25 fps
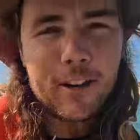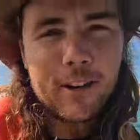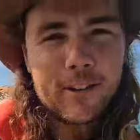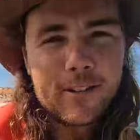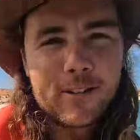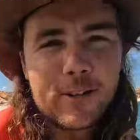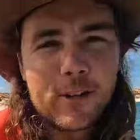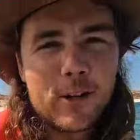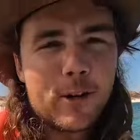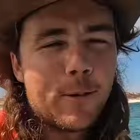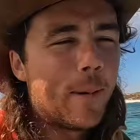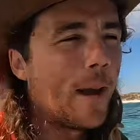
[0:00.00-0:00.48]

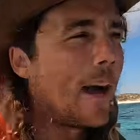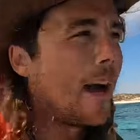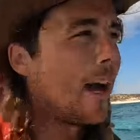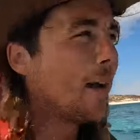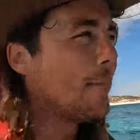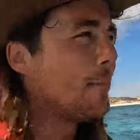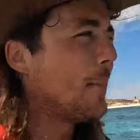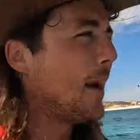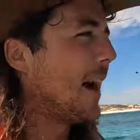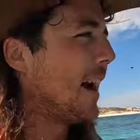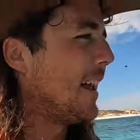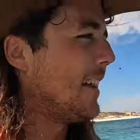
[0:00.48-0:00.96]
Not too
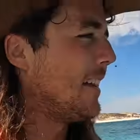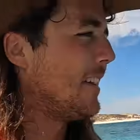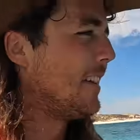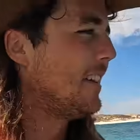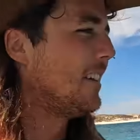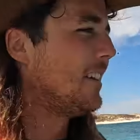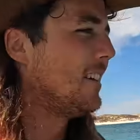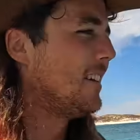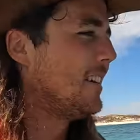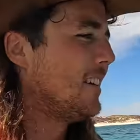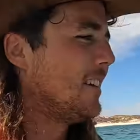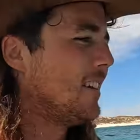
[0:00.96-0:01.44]
bad, but
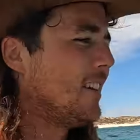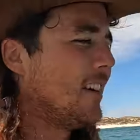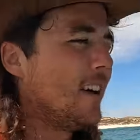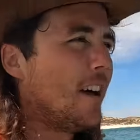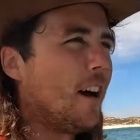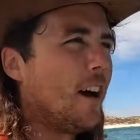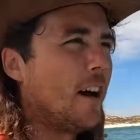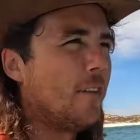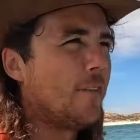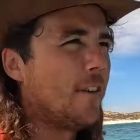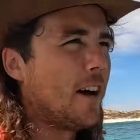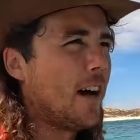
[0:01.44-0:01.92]

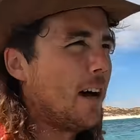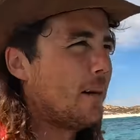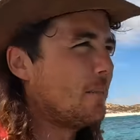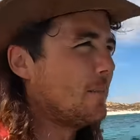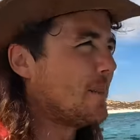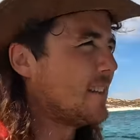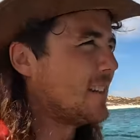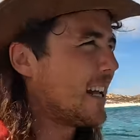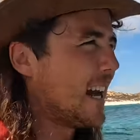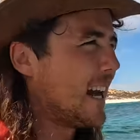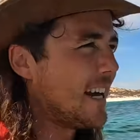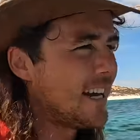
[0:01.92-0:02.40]
I've um,
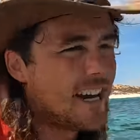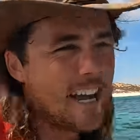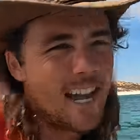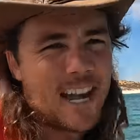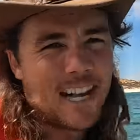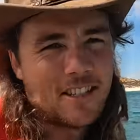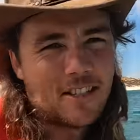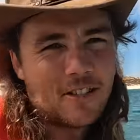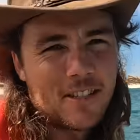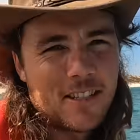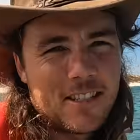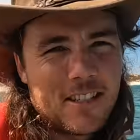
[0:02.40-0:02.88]
stayed
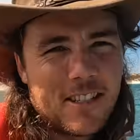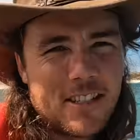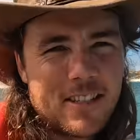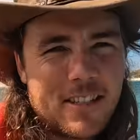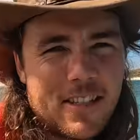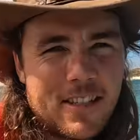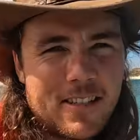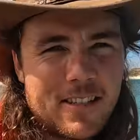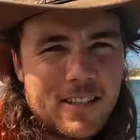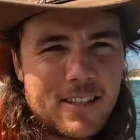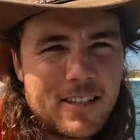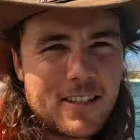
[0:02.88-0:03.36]
out just
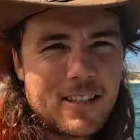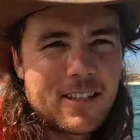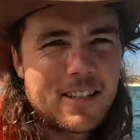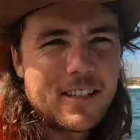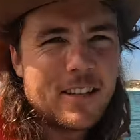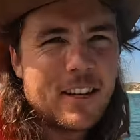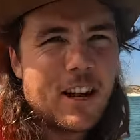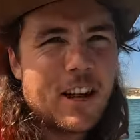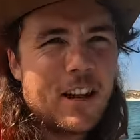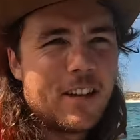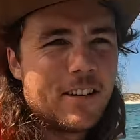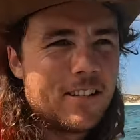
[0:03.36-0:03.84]
because it's,
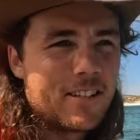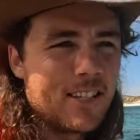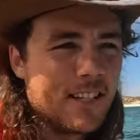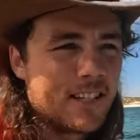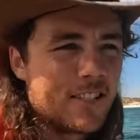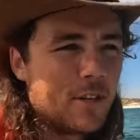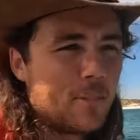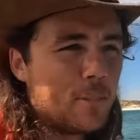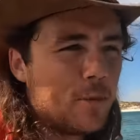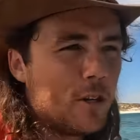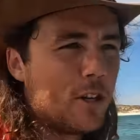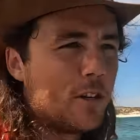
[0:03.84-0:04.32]
you know,
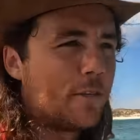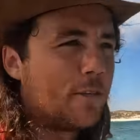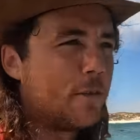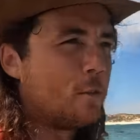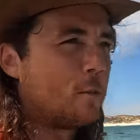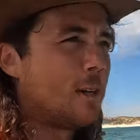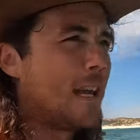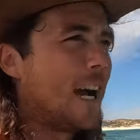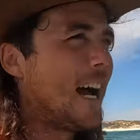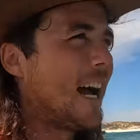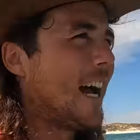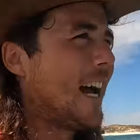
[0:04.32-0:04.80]
such a
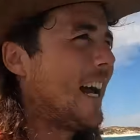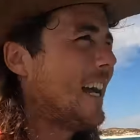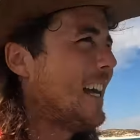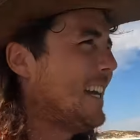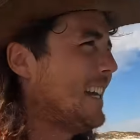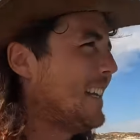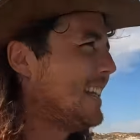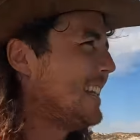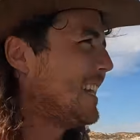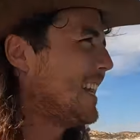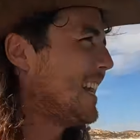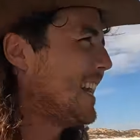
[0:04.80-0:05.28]
beautiful day.
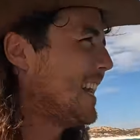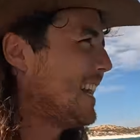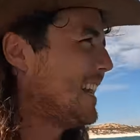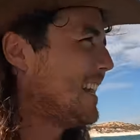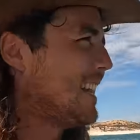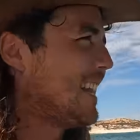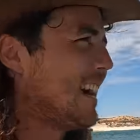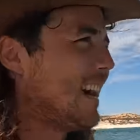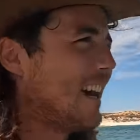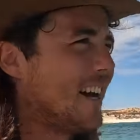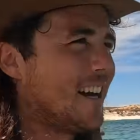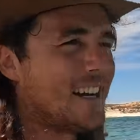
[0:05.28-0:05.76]

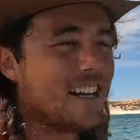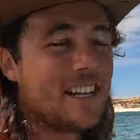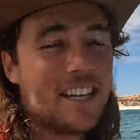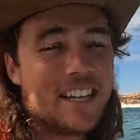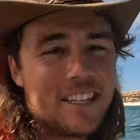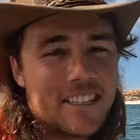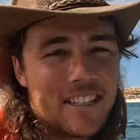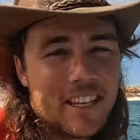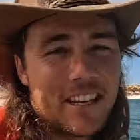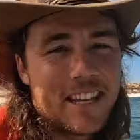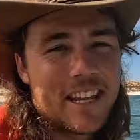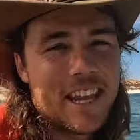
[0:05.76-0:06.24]
And uh, it
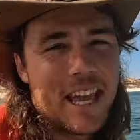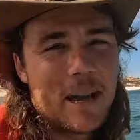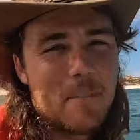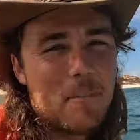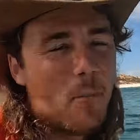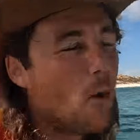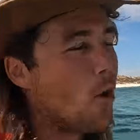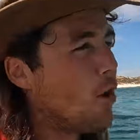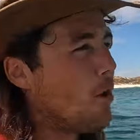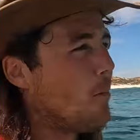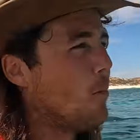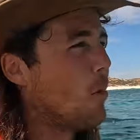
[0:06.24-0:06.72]
is gonna get
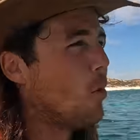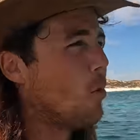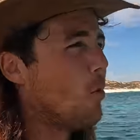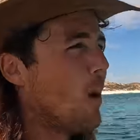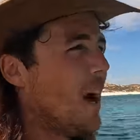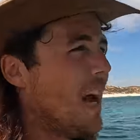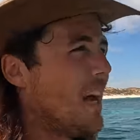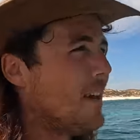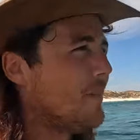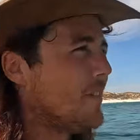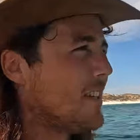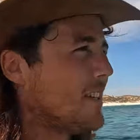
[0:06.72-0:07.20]
more and more
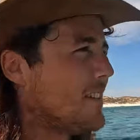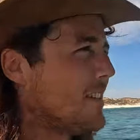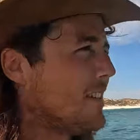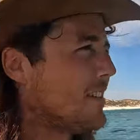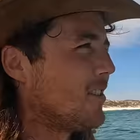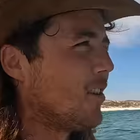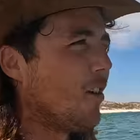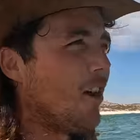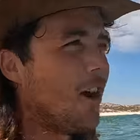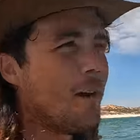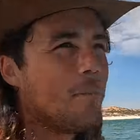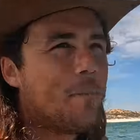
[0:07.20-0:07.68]
wavy as the
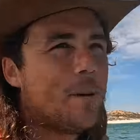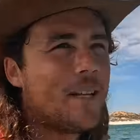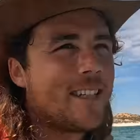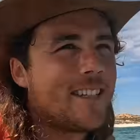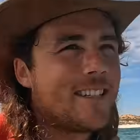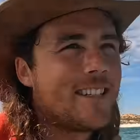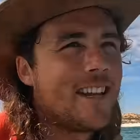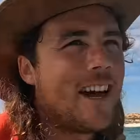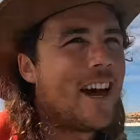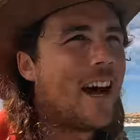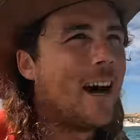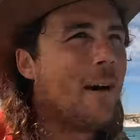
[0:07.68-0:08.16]
tide
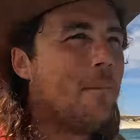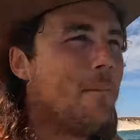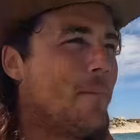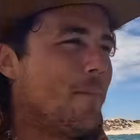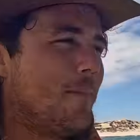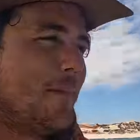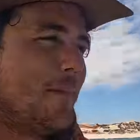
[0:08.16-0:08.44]
picks up.